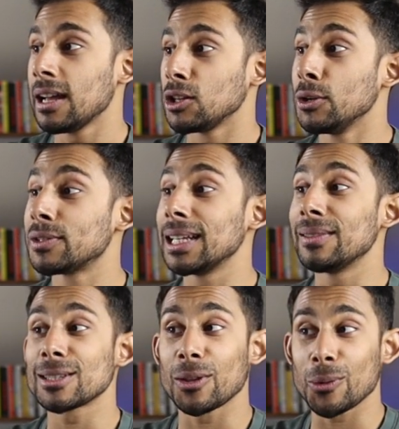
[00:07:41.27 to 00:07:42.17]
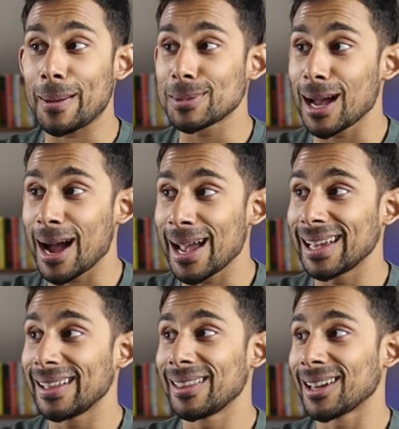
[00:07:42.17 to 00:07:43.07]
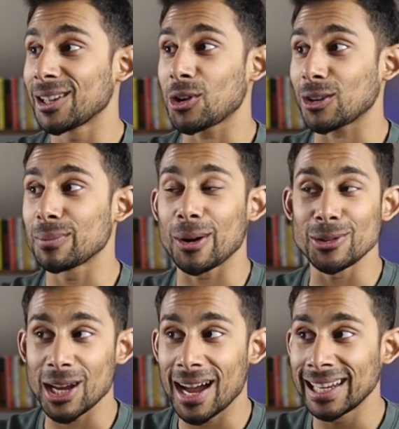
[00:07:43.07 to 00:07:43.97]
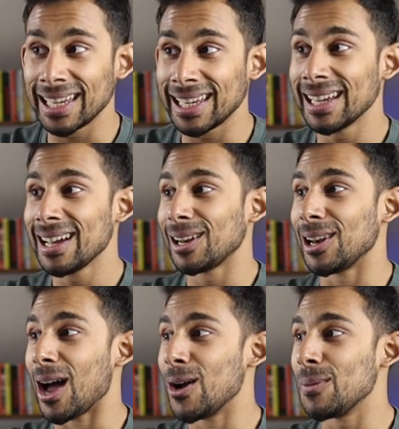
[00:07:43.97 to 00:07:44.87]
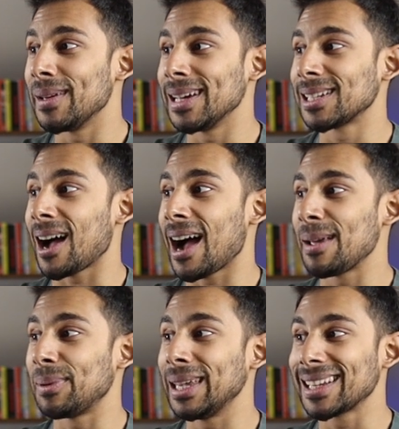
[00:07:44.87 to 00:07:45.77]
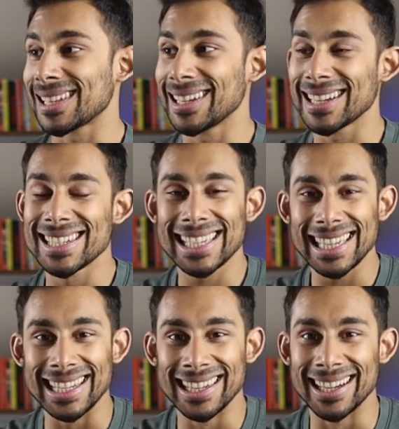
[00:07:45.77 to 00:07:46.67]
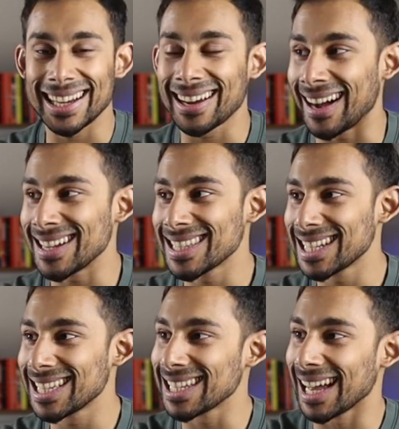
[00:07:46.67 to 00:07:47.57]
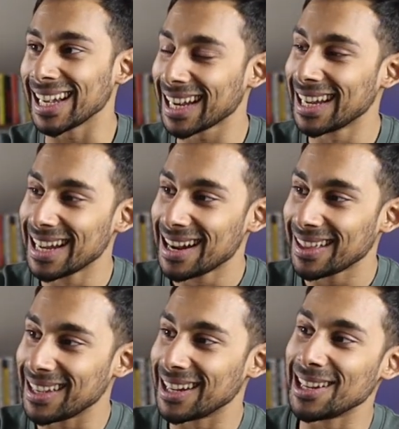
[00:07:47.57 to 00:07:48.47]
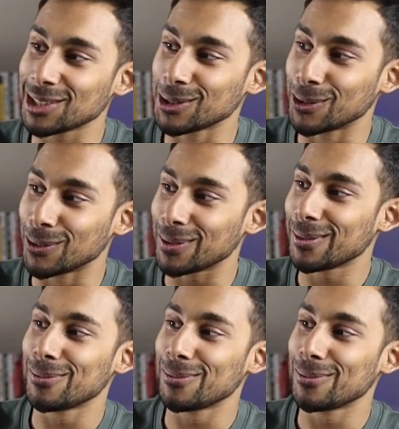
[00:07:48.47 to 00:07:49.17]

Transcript: You've seen this on the website, the Construction Pro journey, low, mid, high, peak. So you can see, look guys, this is like the initial